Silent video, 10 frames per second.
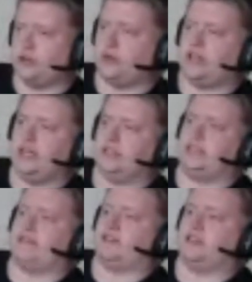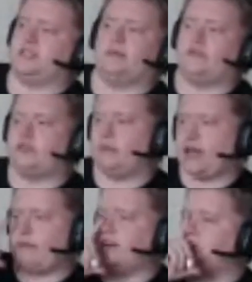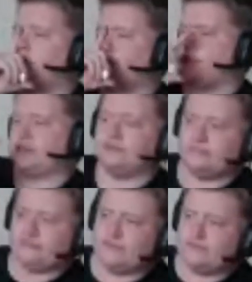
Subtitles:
So he is definitely someone from the black magic tradition.